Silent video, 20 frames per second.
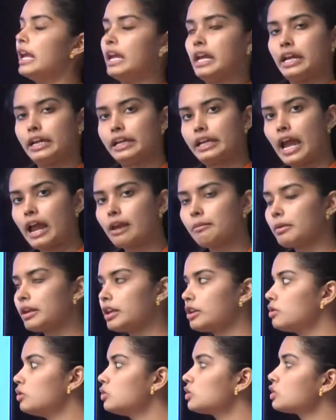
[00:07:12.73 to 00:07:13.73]
It can be
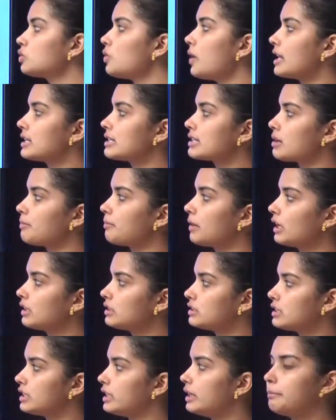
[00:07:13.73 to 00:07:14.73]
used to
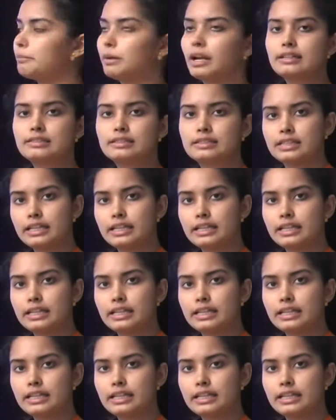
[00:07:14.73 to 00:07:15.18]
estimate G plus